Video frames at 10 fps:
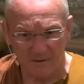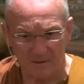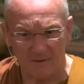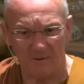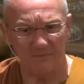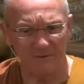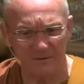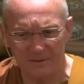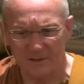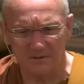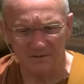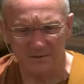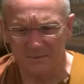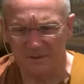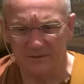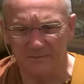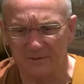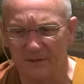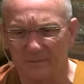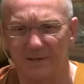oh, everything has to be given up